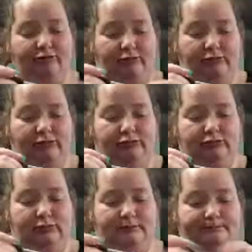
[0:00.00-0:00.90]
So
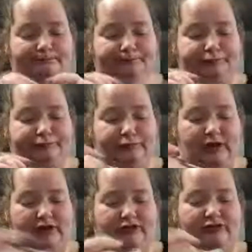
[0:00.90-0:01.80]
and
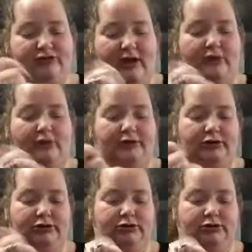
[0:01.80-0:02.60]
it's just a healthier